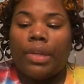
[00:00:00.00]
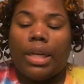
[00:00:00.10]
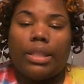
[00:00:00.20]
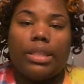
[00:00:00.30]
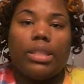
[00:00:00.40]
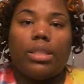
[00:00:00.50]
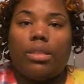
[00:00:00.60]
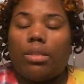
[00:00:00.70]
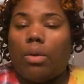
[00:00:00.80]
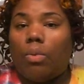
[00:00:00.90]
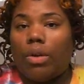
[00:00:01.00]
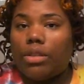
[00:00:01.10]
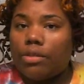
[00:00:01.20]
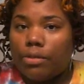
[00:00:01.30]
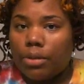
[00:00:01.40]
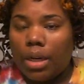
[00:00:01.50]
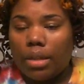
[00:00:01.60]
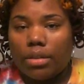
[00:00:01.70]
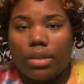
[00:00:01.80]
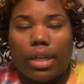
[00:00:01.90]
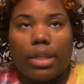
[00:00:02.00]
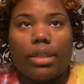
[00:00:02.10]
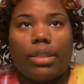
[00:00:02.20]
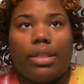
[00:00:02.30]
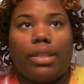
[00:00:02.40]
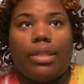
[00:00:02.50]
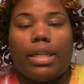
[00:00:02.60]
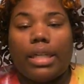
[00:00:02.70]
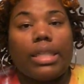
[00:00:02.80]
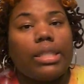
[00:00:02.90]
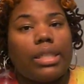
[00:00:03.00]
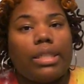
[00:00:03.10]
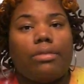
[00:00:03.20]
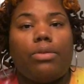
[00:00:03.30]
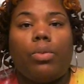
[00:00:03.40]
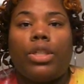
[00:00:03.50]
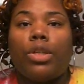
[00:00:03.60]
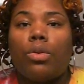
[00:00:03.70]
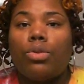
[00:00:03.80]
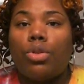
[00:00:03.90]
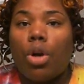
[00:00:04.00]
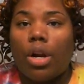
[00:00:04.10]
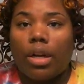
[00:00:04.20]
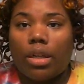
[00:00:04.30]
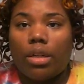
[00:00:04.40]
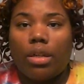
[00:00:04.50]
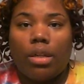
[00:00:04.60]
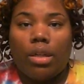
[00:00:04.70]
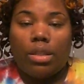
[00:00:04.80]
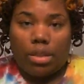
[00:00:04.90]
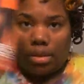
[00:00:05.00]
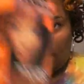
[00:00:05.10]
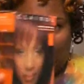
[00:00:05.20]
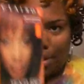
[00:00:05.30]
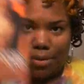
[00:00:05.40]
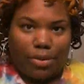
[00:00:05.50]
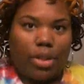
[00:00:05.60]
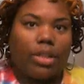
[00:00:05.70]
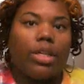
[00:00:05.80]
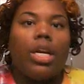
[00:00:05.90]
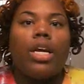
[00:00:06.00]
And this is a wonderful color. Like I said, if you want to go dark, this is a wonderful color.